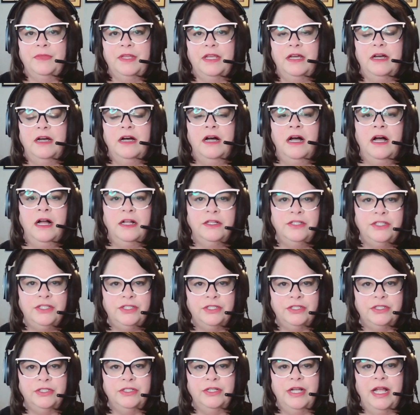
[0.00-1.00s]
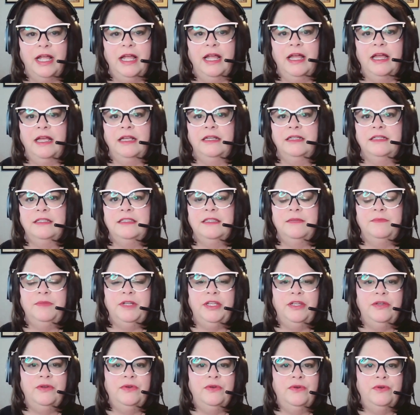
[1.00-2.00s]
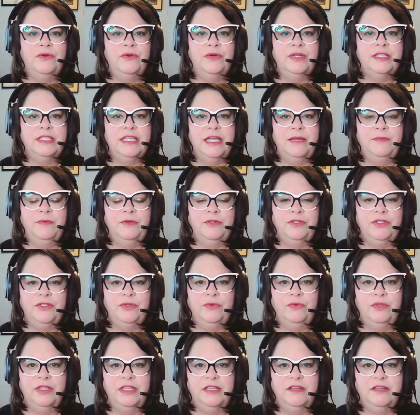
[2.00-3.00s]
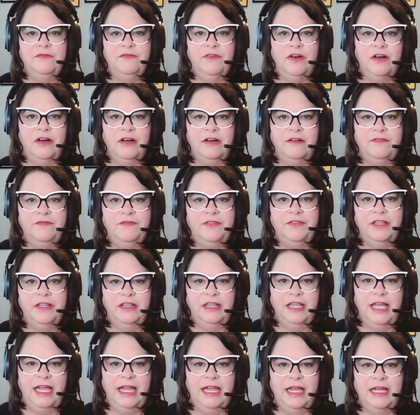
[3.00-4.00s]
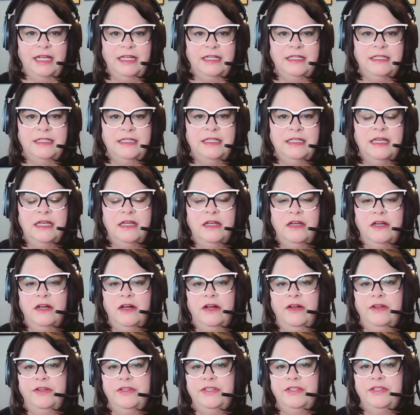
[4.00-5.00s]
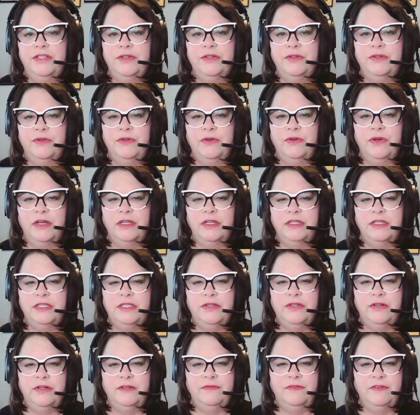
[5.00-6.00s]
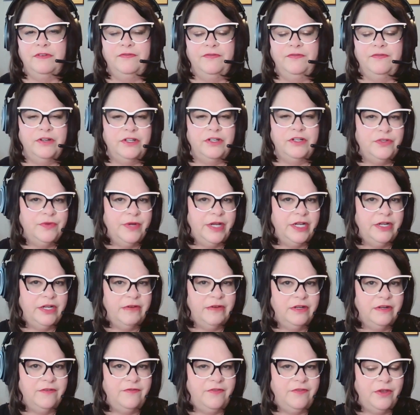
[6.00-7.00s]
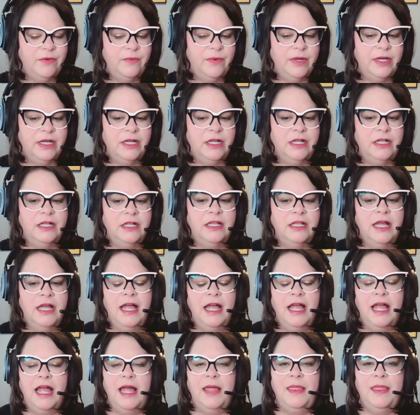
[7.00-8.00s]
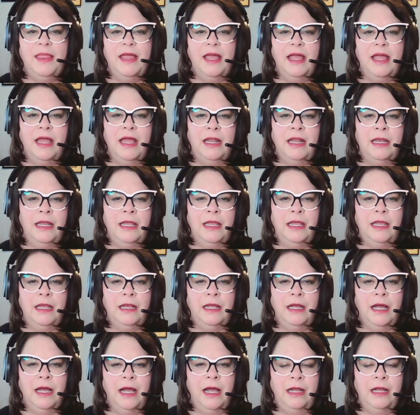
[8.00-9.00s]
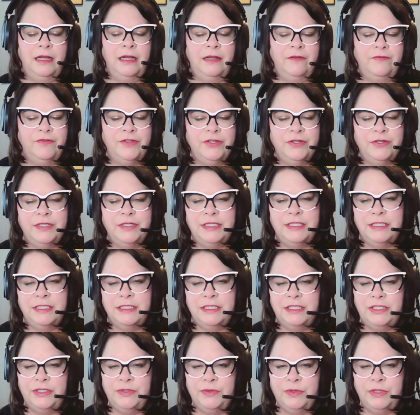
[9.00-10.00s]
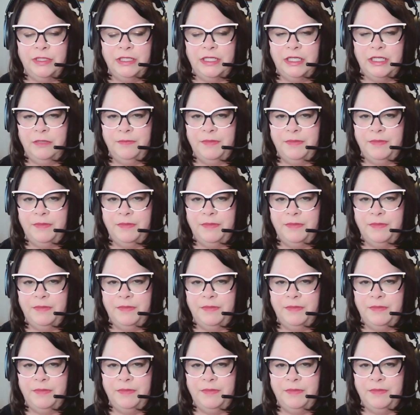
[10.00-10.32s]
hunter and somebody who is able to live off the land, also a sort of a fur trader, if you will. And then it kind of turns into a little